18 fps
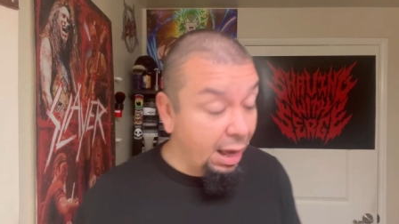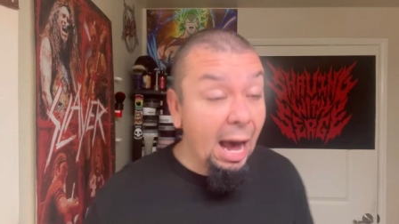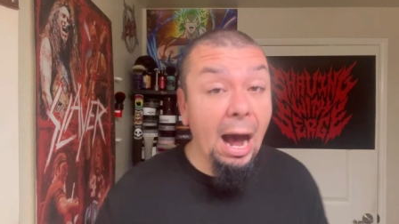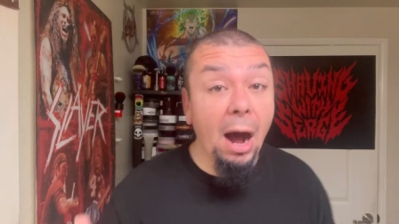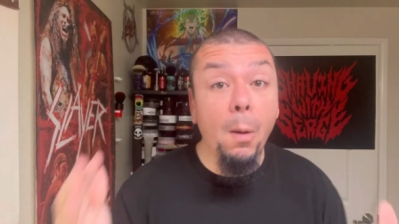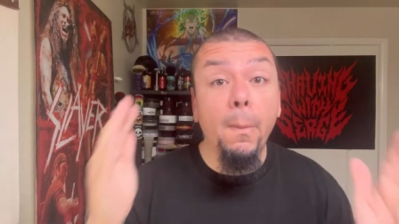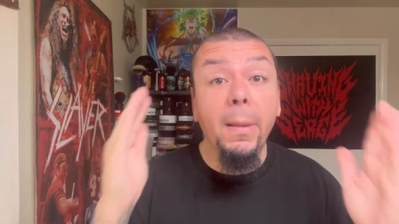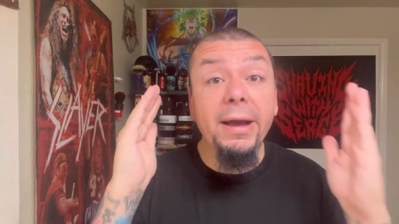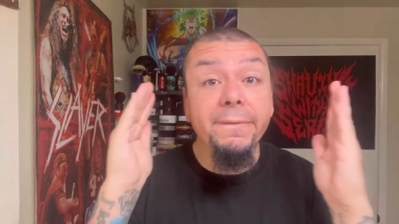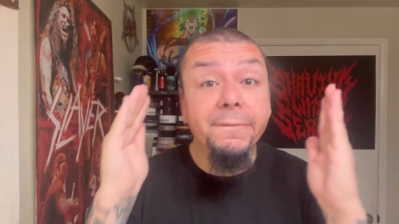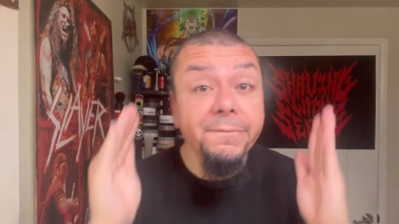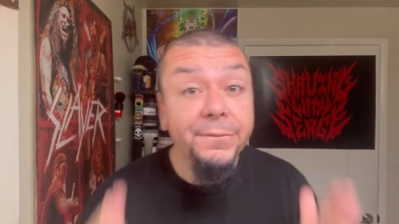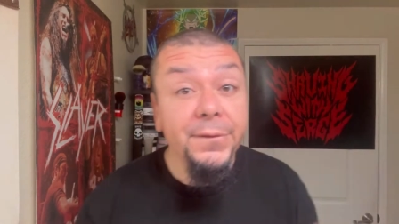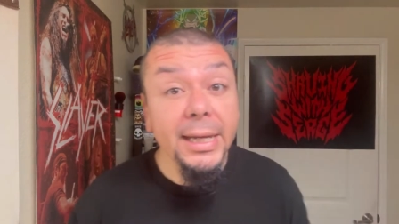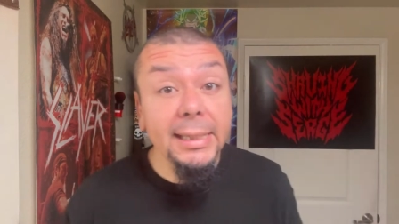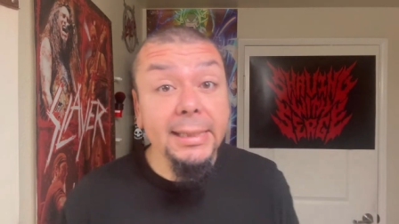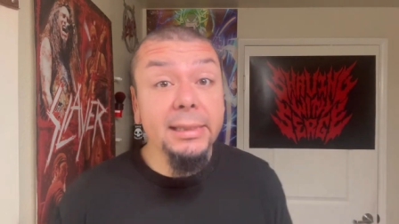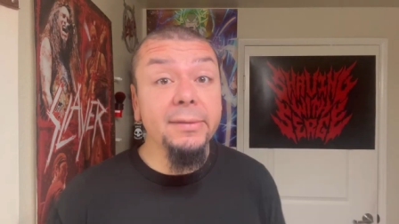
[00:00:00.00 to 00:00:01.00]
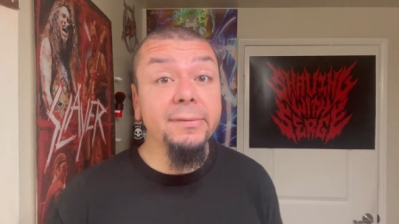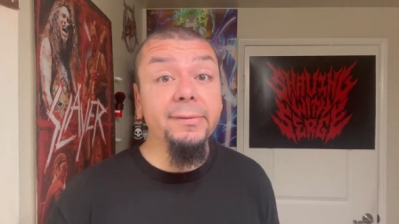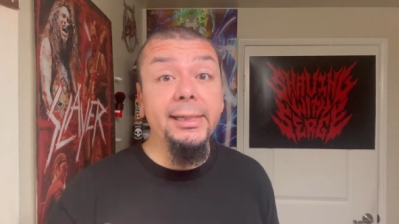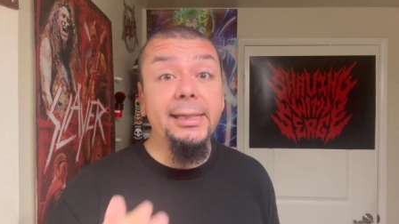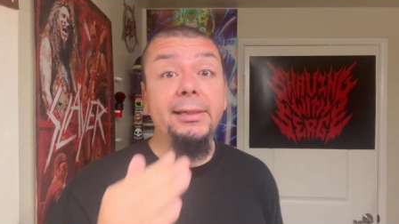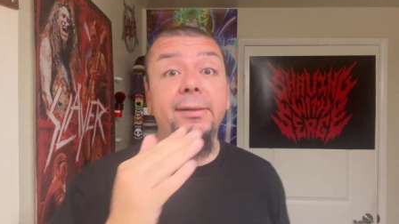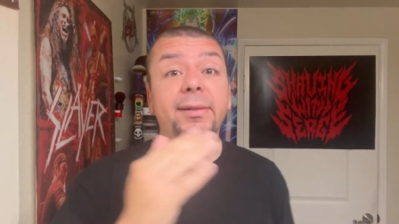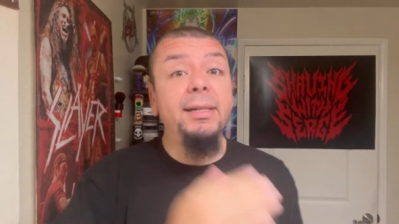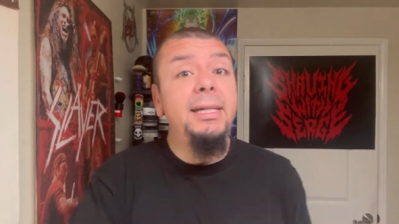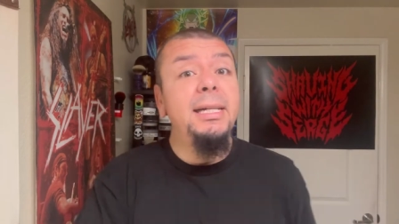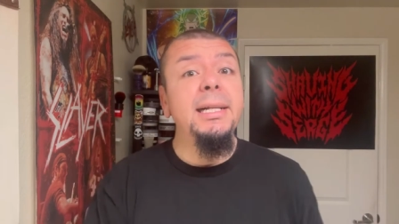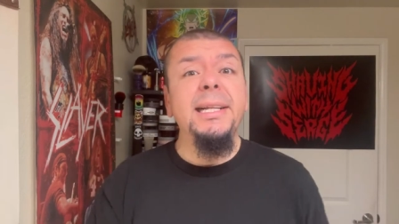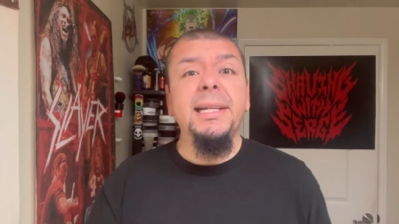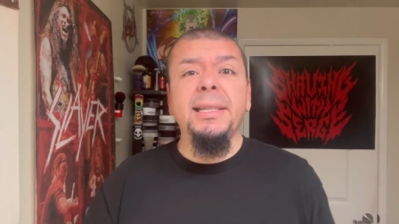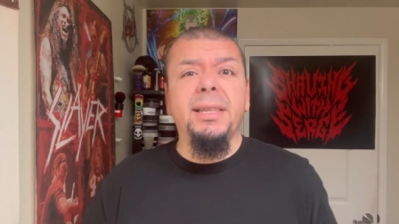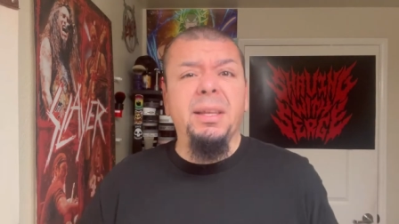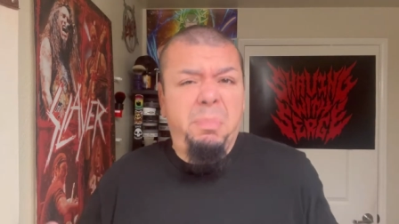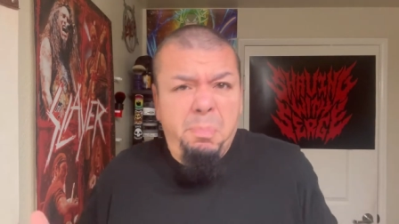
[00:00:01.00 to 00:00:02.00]
how my face felt,
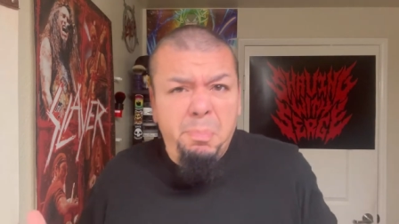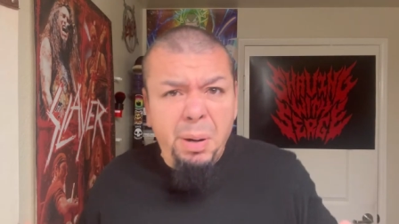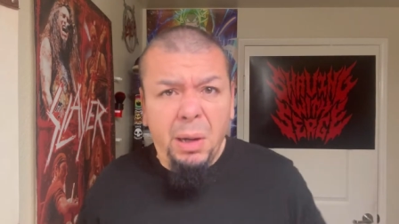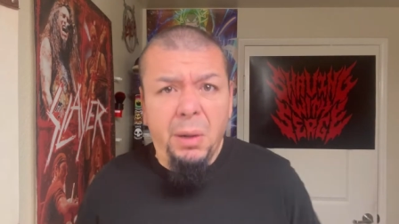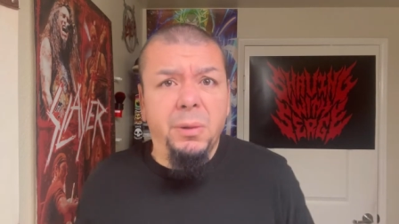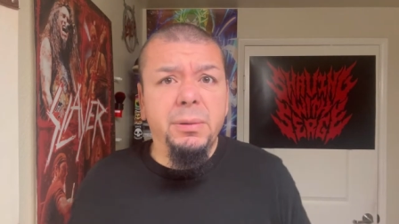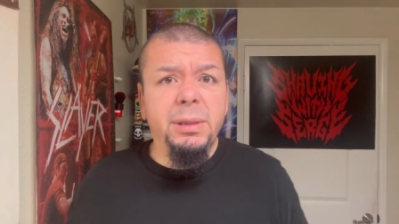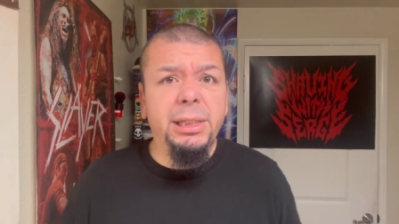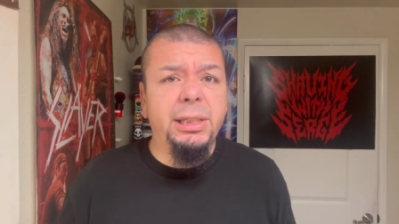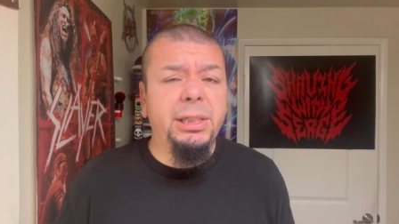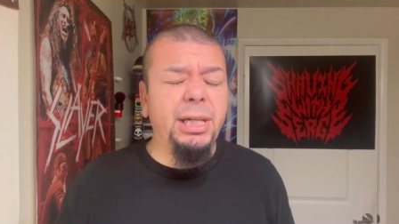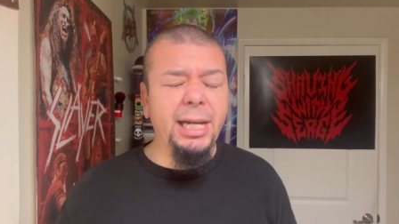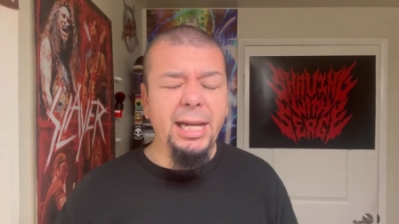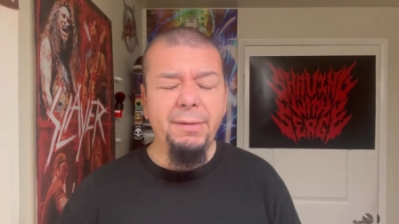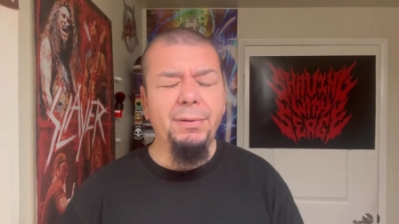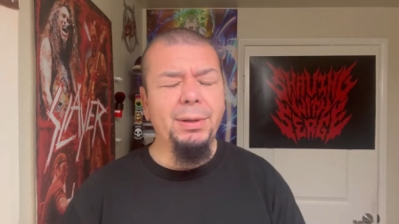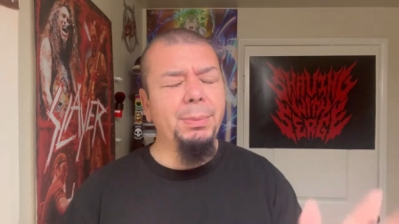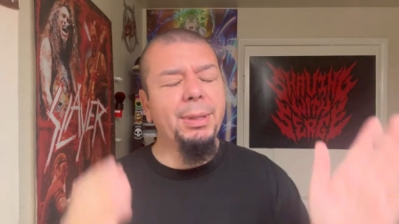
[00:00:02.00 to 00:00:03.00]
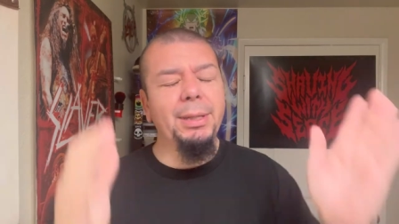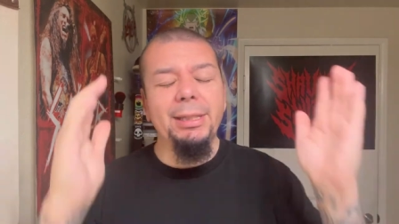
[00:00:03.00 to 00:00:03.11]
the post shape.